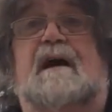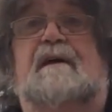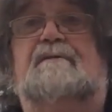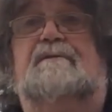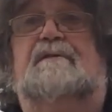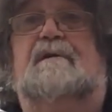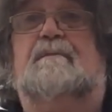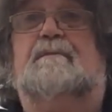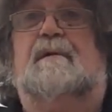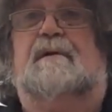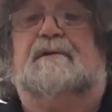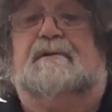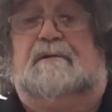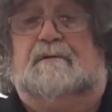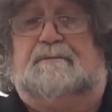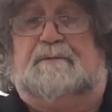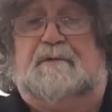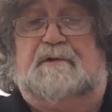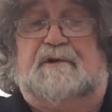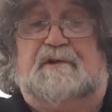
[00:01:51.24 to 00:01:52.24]
every
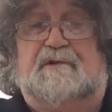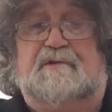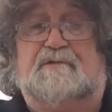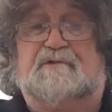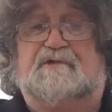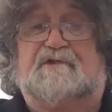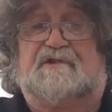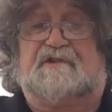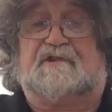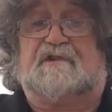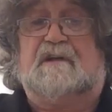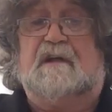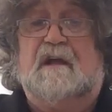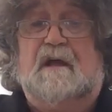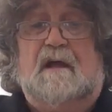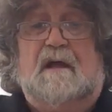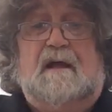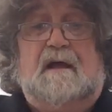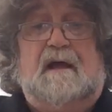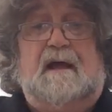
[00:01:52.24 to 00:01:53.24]
model produced
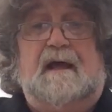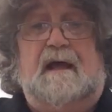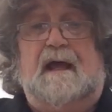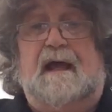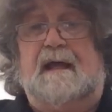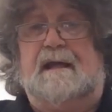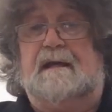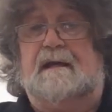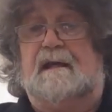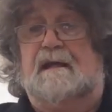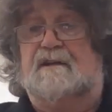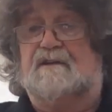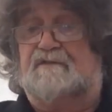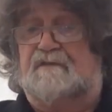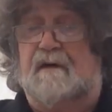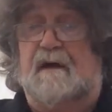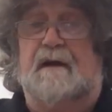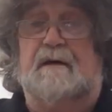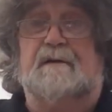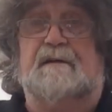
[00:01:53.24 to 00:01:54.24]
in its
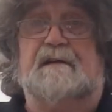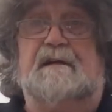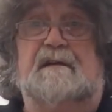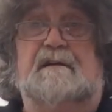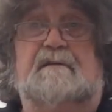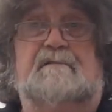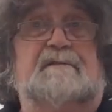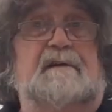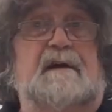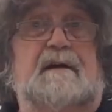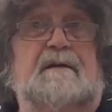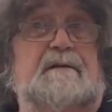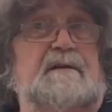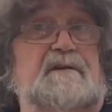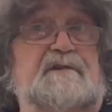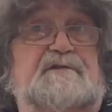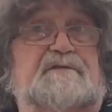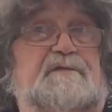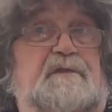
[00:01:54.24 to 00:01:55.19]
various